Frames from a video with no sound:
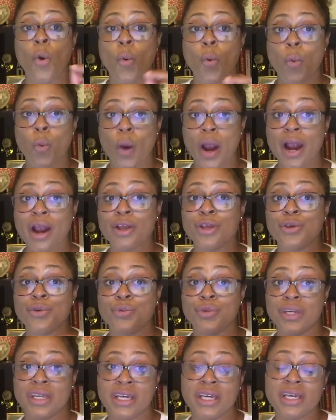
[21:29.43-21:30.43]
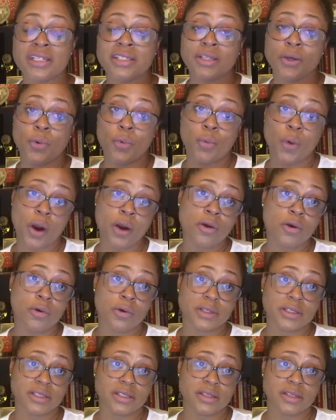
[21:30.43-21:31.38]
where you need to work on